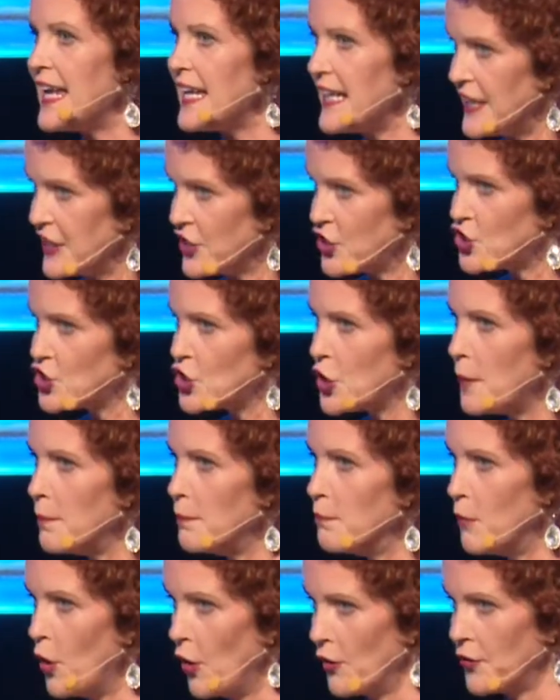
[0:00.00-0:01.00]
each
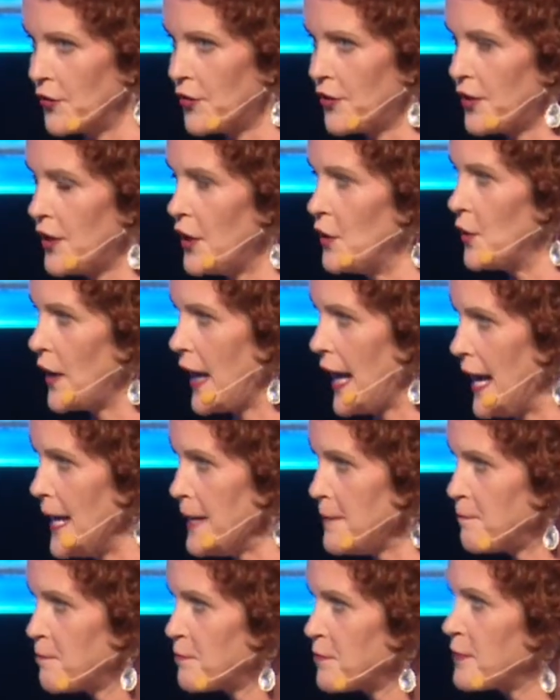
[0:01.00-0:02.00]
month, okay?